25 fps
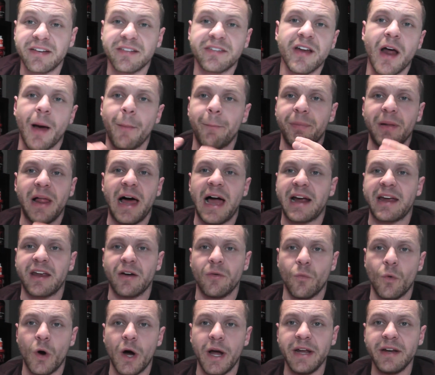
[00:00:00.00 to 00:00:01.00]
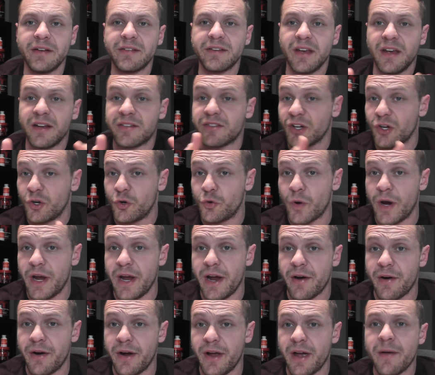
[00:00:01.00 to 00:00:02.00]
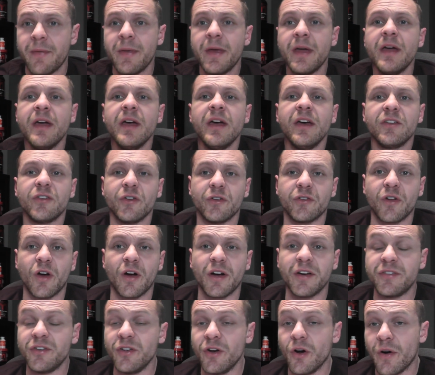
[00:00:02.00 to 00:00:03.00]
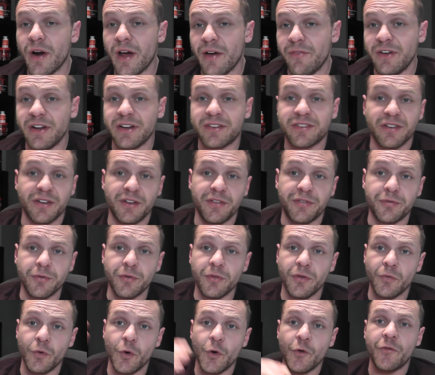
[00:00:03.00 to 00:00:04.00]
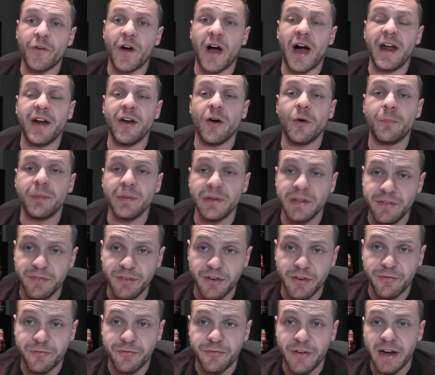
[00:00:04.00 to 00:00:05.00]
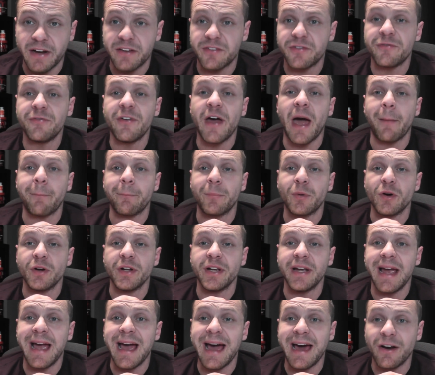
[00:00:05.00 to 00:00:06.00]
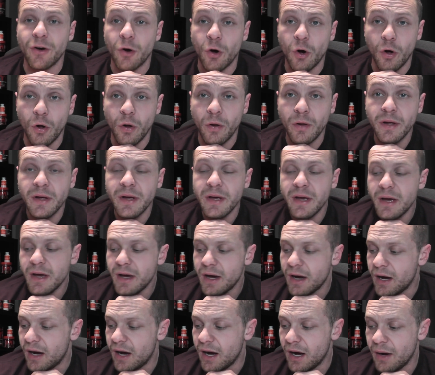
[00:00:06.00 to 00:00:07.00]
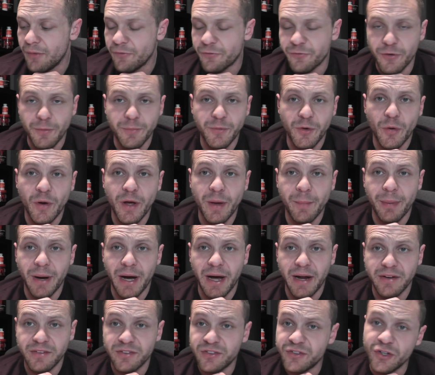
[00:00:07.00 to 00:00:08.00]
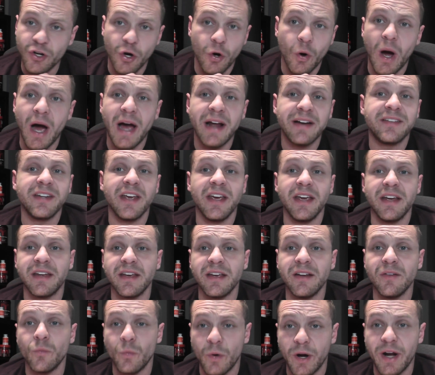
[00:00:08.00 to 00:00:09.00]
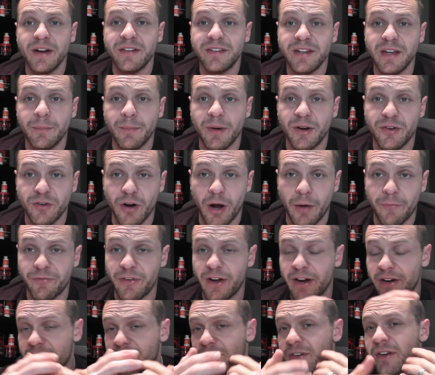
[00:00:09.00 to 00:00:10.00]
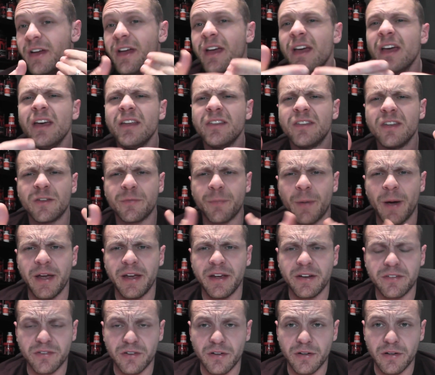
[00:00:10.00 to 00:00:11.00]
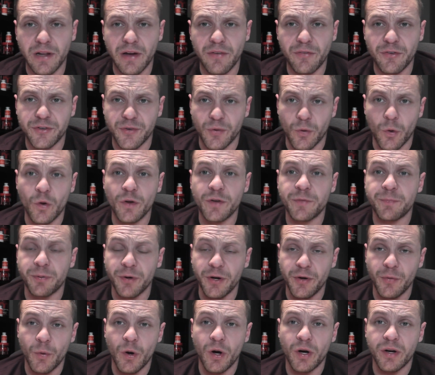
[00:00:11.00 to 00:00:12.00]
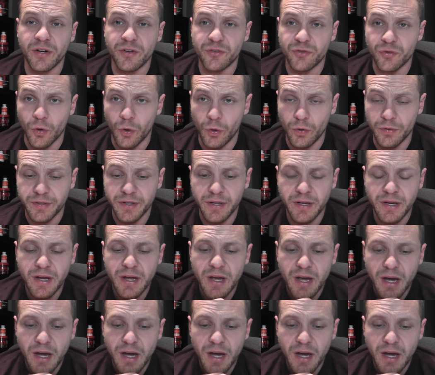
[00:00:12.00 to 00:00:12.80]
It's not black and white, it's a gray area. So as long as you don't have insulin through the roof, I don't believe it affects fat burning at all um, from Yohimbine. So I take it when I take my drop factor, since my insulin levels are always pretty well controlled.